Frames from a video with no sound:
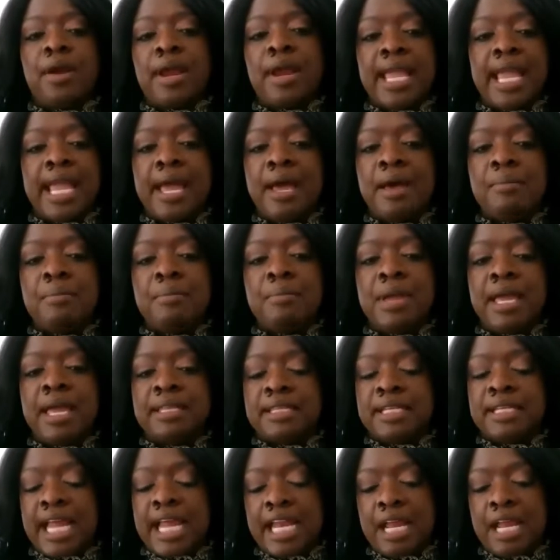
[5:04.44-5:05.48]
I am and
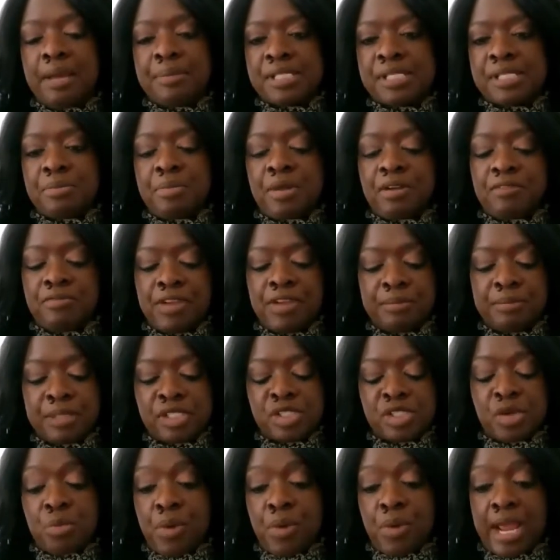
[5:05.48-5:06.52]
the dynamics of my family.
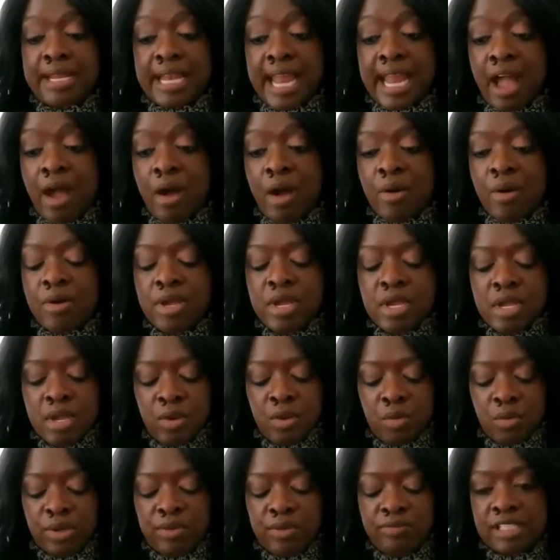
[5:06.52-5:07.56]
So right now,
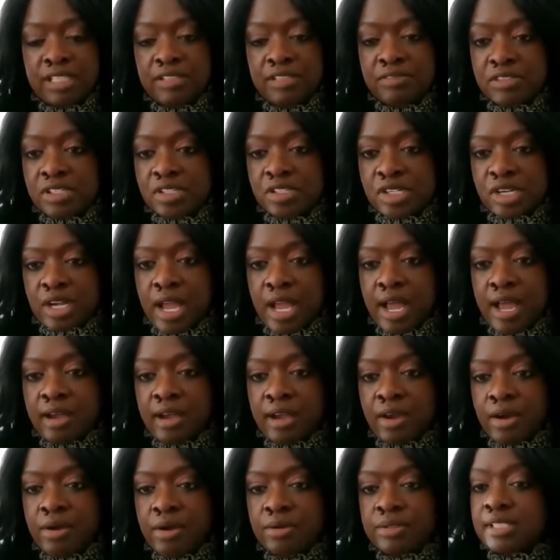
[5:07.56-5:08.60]
we've lived in
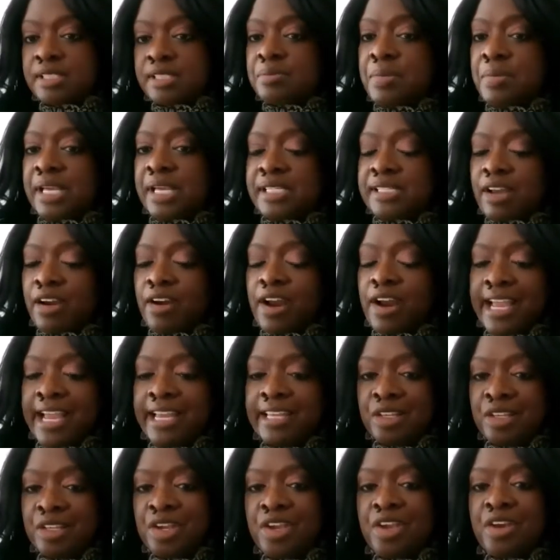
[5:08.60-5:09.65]
Chicago. This makes our
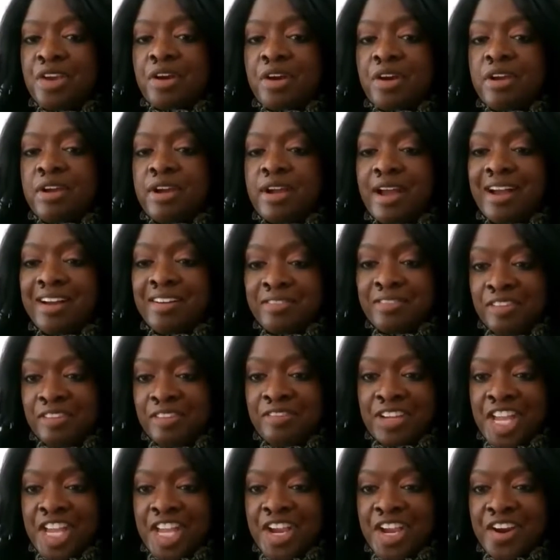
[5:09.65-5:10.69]
8th year of
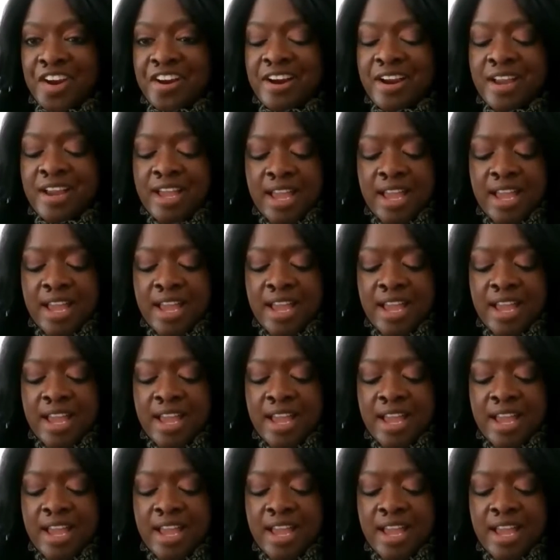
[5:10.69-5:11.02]
living here.